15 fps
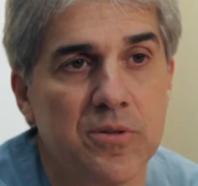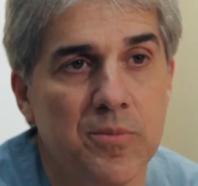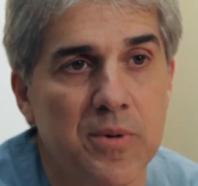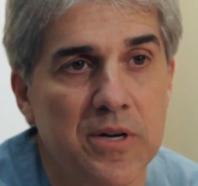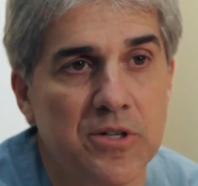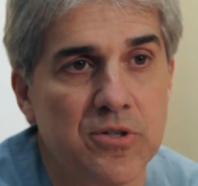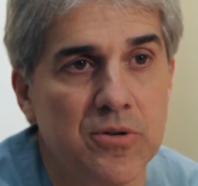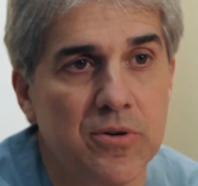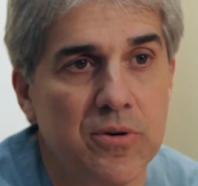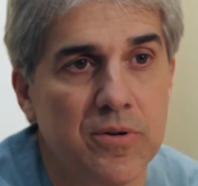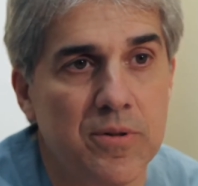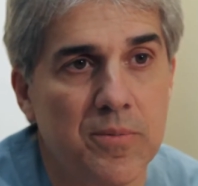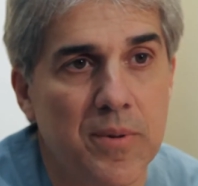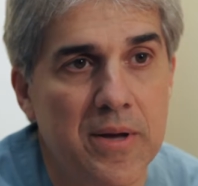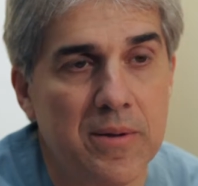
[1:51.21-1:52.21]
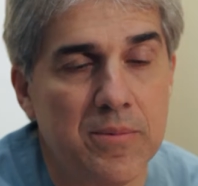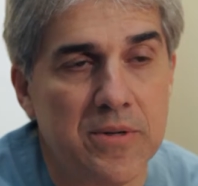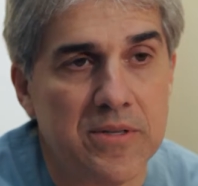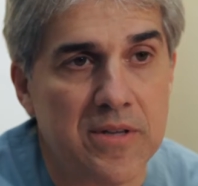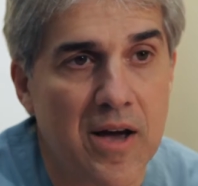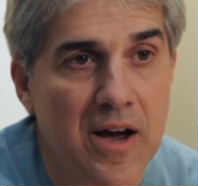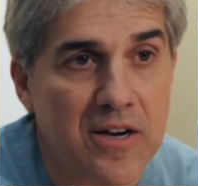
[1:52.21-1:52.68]
to measure the
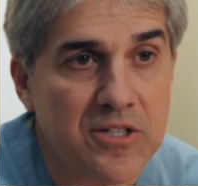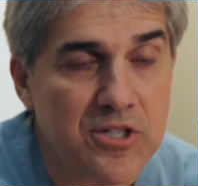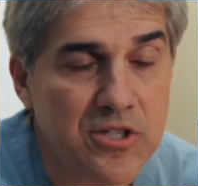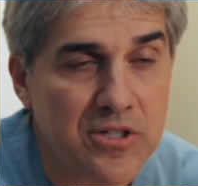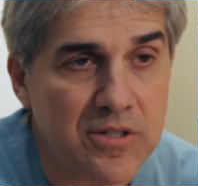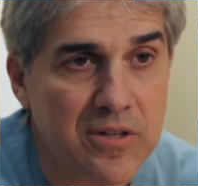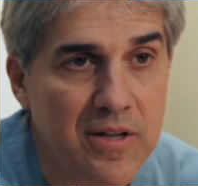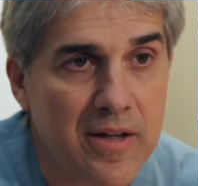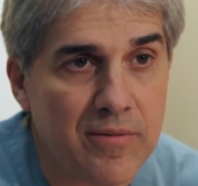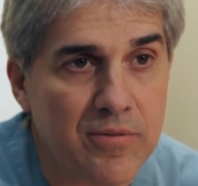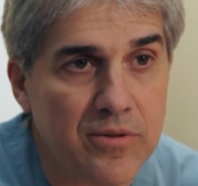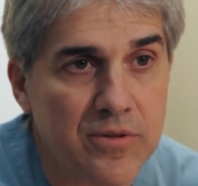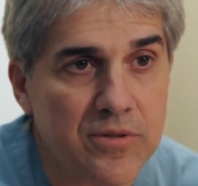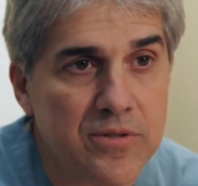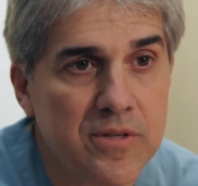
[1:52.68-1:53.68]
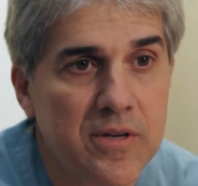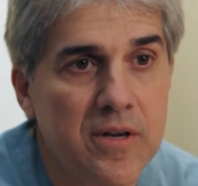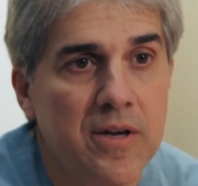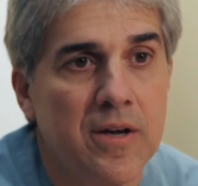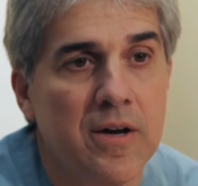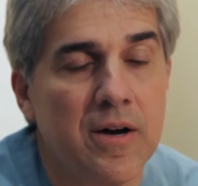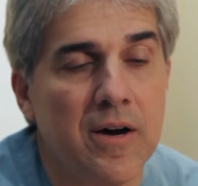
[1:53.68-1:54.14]
baby's oxygen levels.
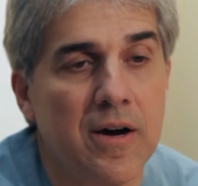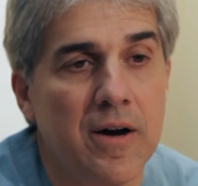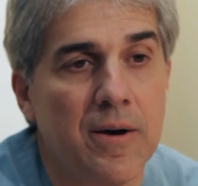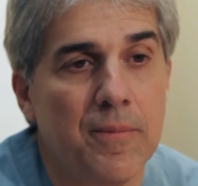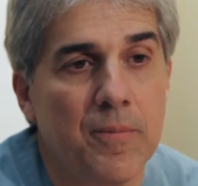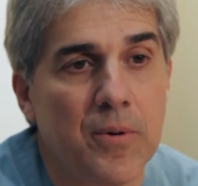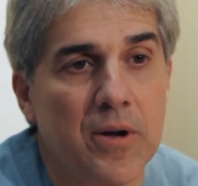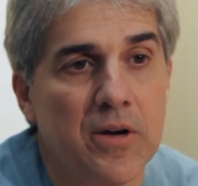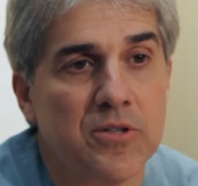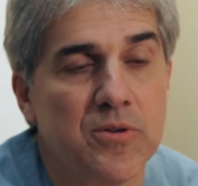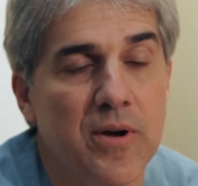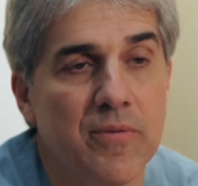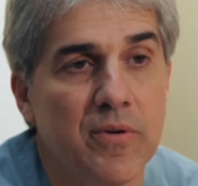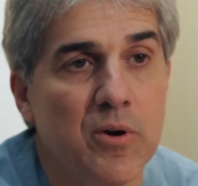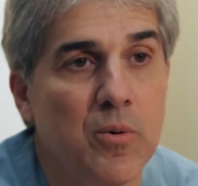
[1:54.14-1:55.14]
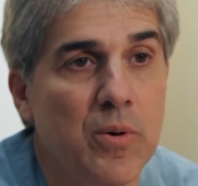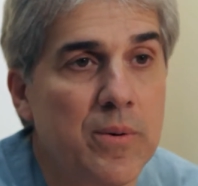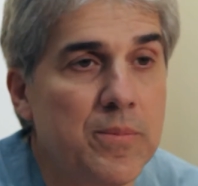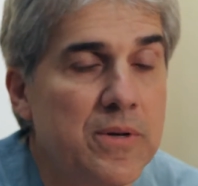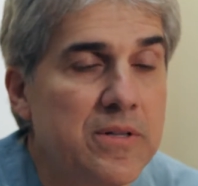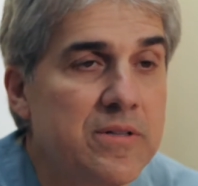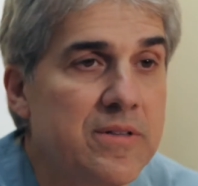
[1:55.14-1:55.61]
Um, we also have
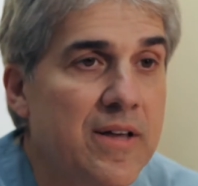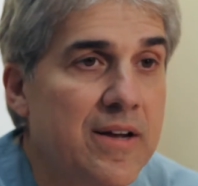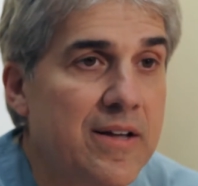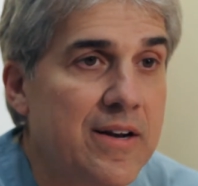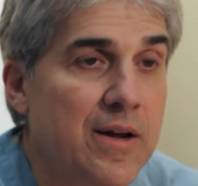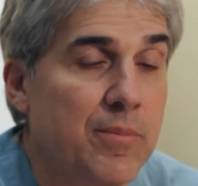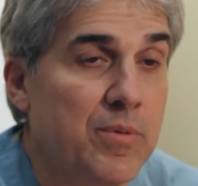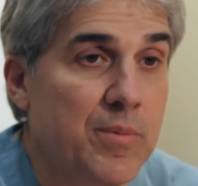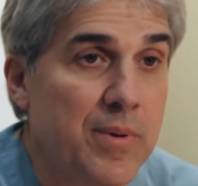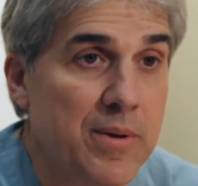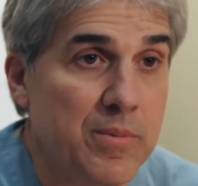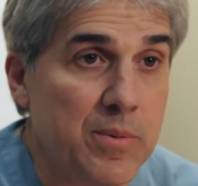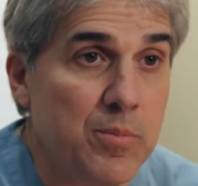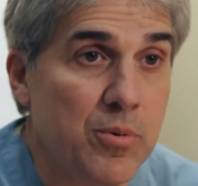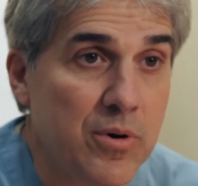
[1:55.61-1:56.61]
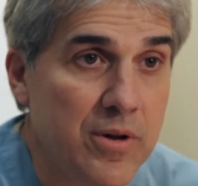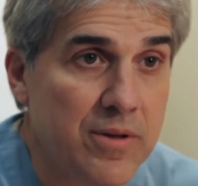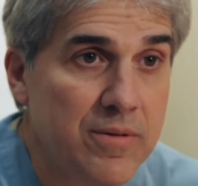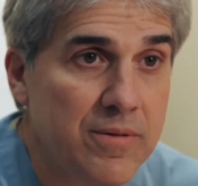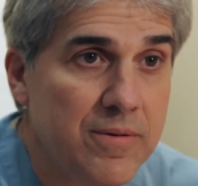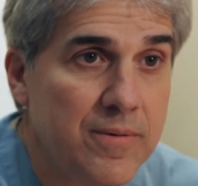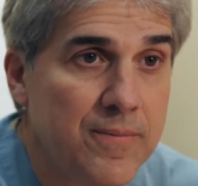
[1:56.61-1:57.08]
equipment that can help the baby breathe.